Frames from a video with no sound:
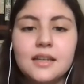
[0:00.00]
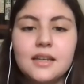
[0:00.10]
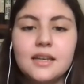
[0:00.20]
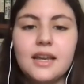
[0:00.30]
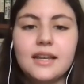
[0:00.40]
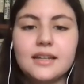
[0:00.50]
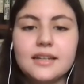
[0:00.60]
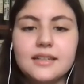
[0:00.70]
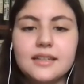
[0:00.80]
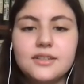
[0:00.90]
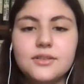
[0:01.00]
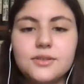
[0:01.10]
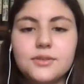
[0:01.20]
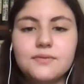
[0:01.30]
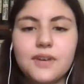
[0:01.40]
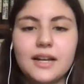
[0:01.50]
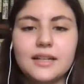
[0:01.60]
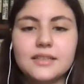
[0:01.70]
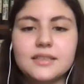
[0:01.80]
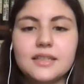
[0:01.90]
and continue to invite
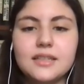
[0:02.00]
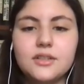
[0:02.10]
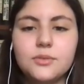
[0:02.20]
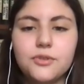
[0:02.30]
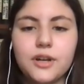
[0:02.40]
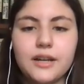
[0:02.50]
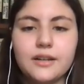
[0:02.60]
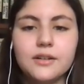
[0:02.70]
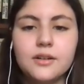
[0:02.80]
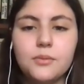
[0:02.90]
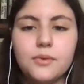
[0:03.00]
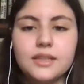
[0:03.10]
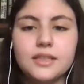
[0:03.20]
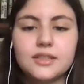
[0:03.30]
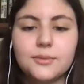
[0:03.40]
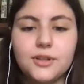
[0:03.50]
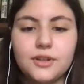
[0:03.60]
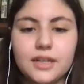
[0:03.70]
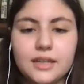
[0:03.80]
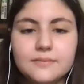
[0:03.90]
us into prayer with this
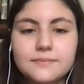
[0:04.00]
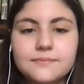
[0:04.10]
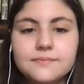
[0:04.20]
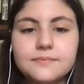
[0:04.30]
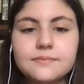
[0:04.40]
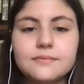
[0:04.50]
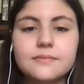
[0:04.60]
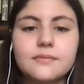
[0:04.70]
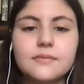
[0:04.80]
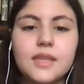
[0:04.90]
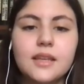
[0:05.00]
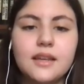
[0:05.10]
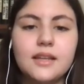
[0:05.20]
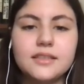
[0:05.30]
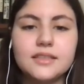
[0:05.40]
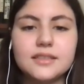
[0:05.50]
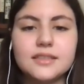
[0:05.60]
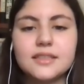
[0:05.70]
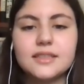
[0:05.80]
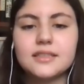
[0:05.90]
community. In
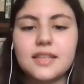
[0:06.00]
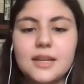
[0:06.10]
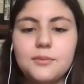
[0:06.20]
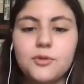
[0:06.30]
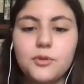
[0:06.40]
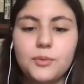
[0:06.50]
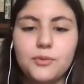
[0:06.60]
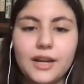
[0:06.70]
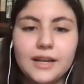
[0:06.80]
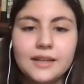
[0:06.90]
Jesus' name we pray.